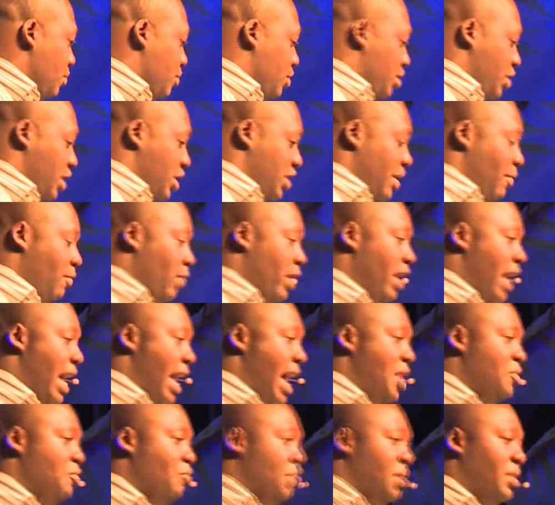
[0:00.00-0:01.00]
just I want to
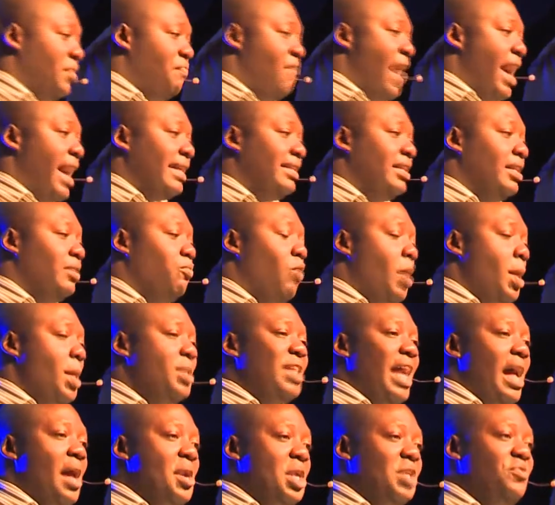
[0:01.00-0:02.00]
end with the fact that what are the
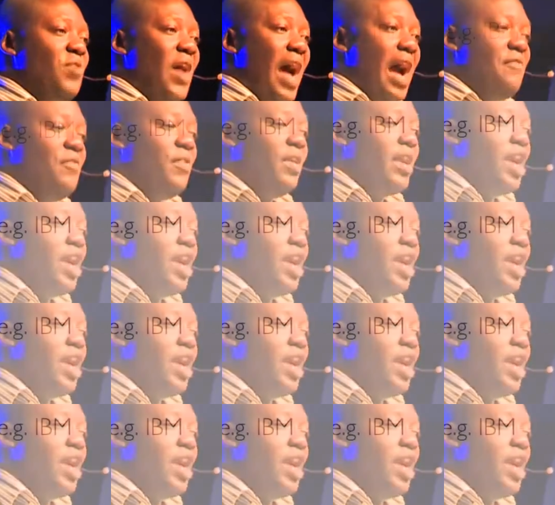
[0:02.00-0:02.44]
challenges for Africa